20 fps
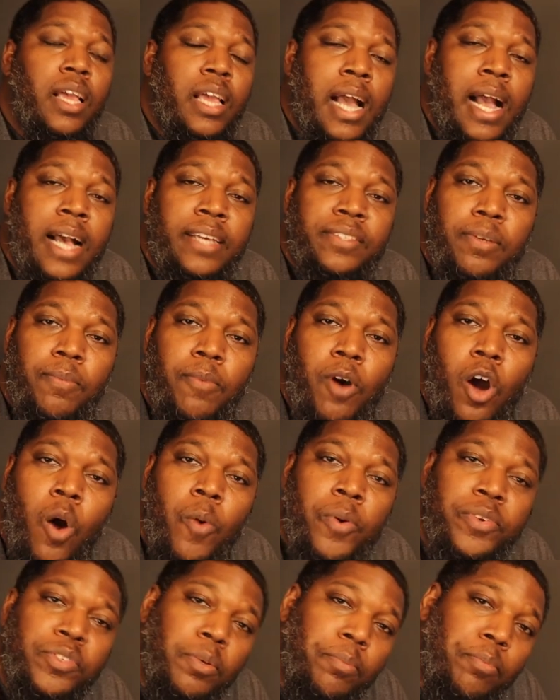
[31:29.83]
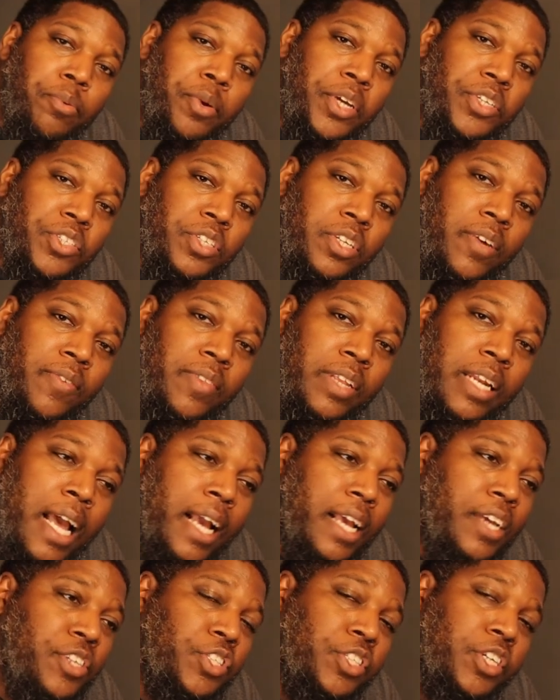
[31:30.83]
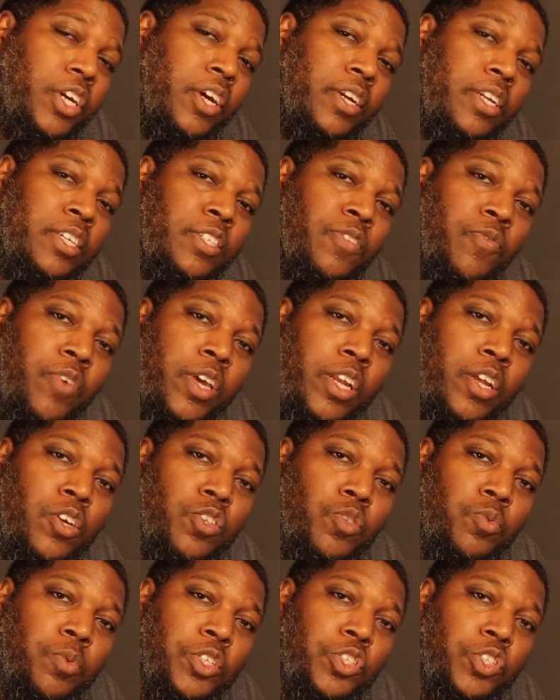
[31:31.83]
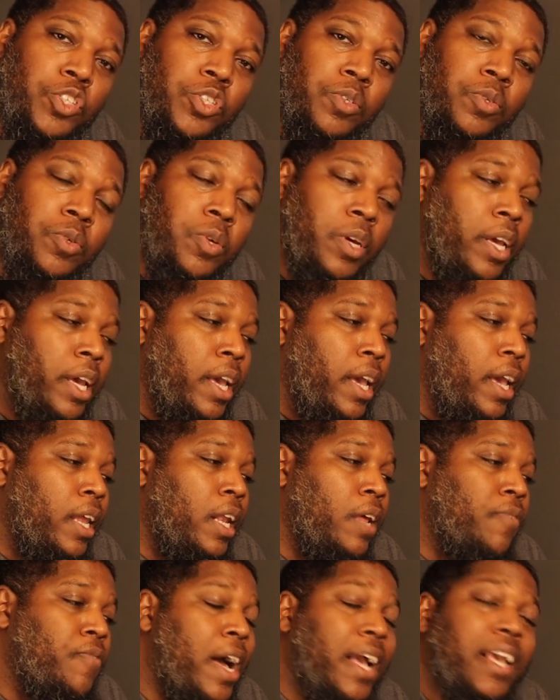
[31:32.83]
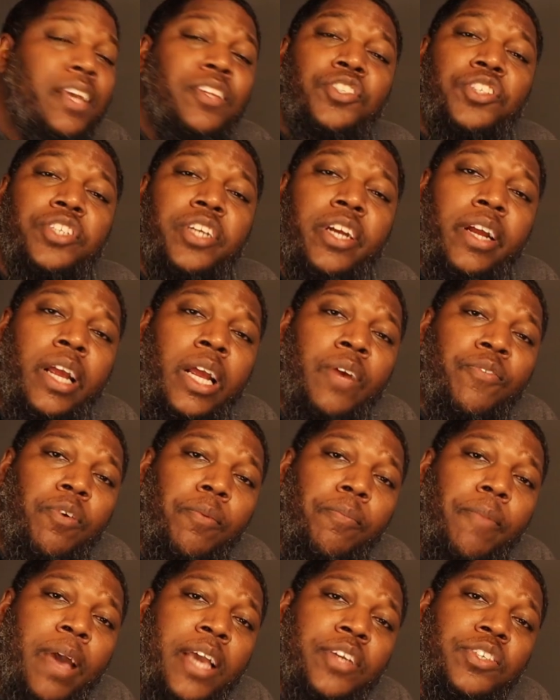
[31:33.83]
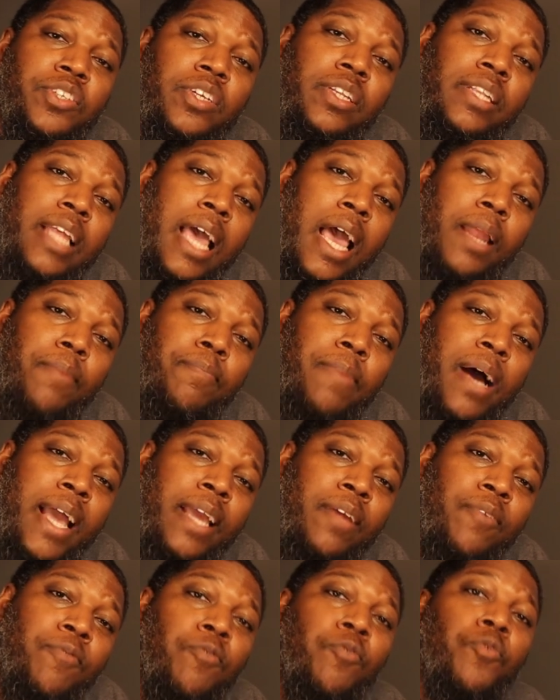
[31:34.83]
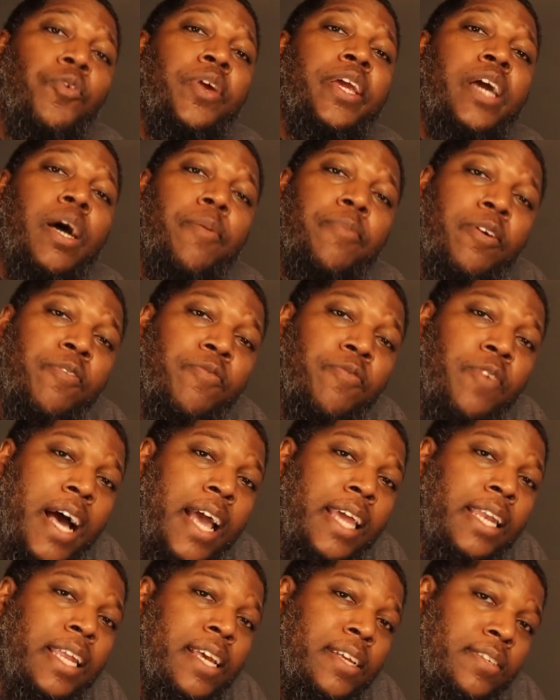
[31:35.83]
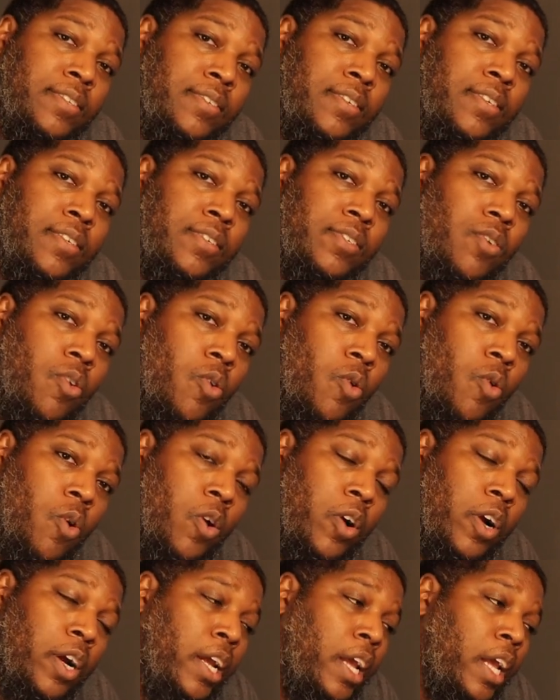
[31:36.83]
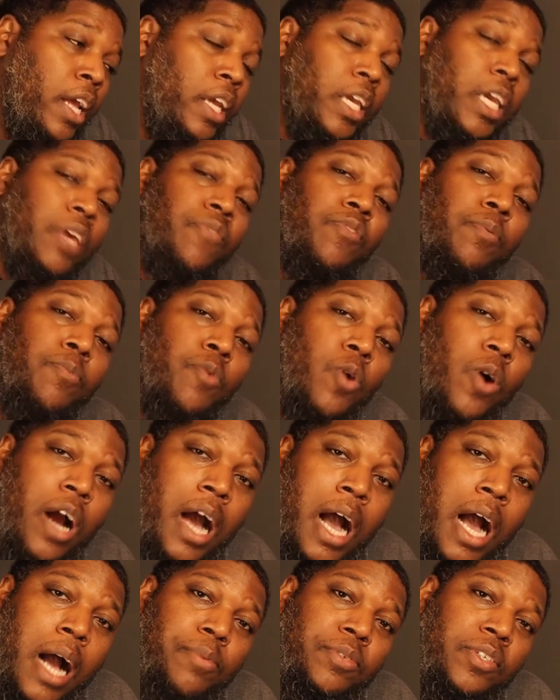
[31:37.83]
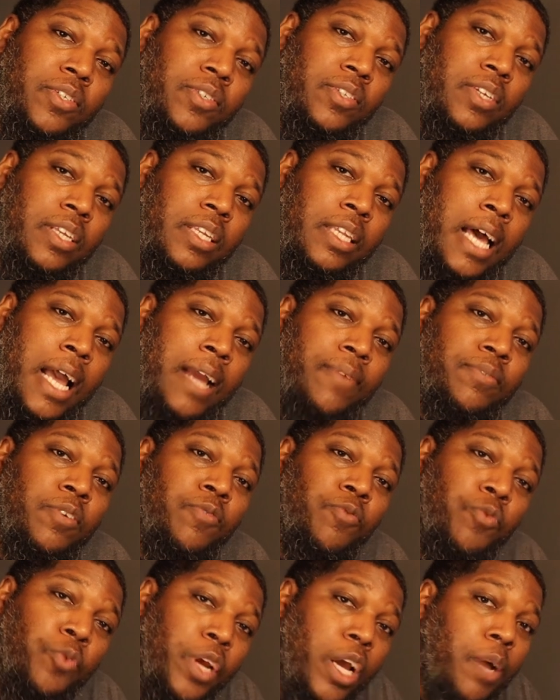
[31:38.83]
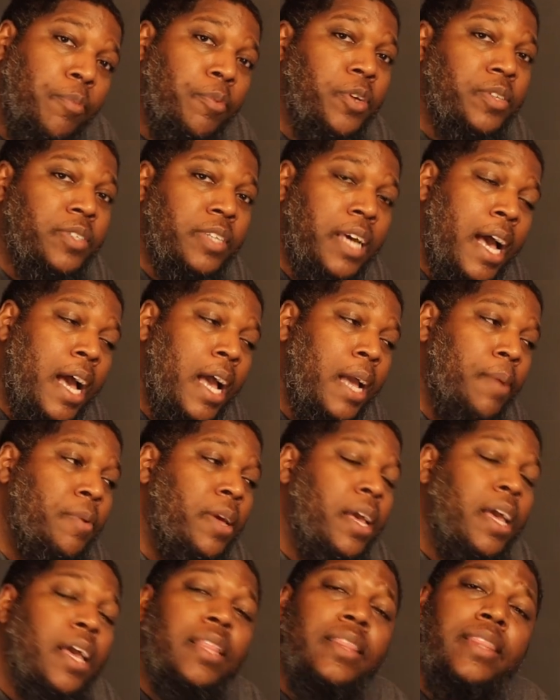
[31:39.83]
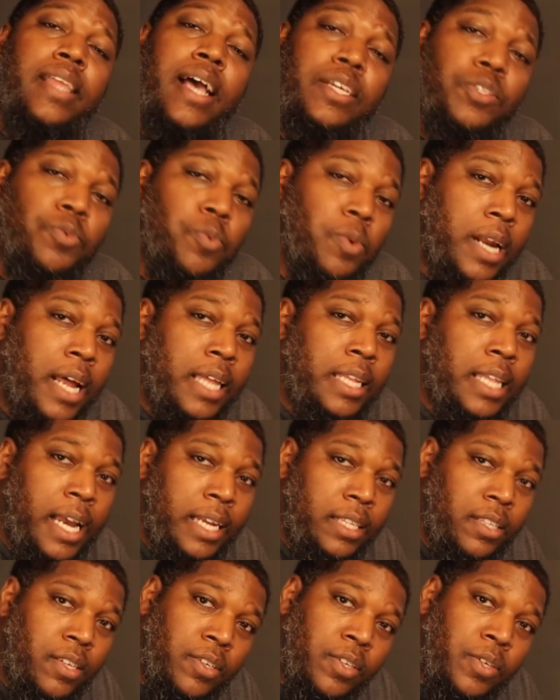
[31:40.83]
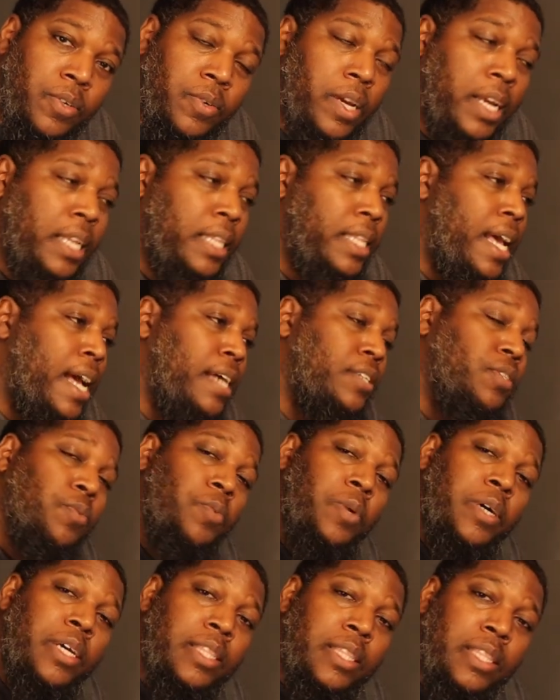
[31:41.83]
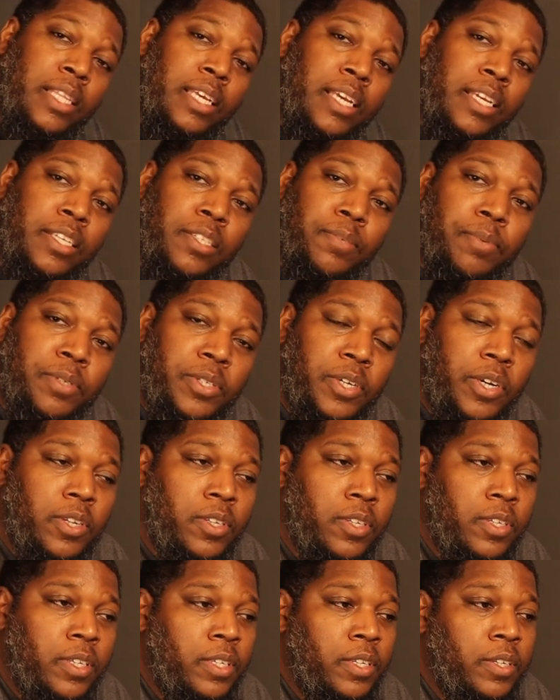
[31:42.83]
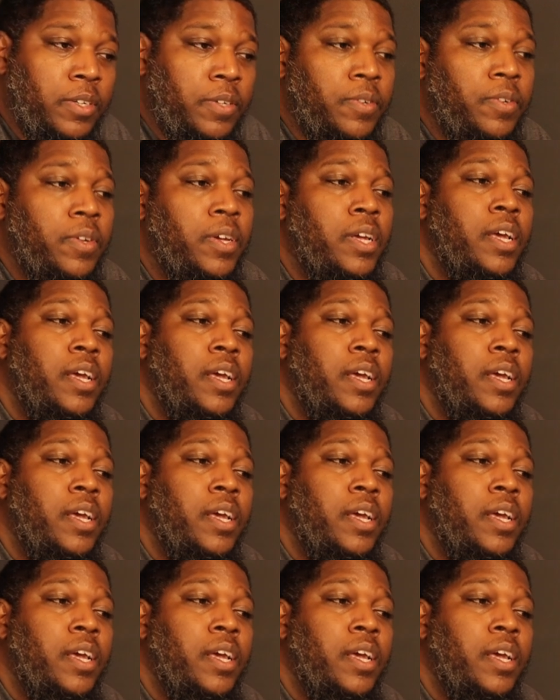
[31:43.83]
Guys, I'm always appreciative that I can share these videos with you. And if I can share information that might free up your finances or give you more options in life to free up your time. That's what I like to do, and that's what these particularly do.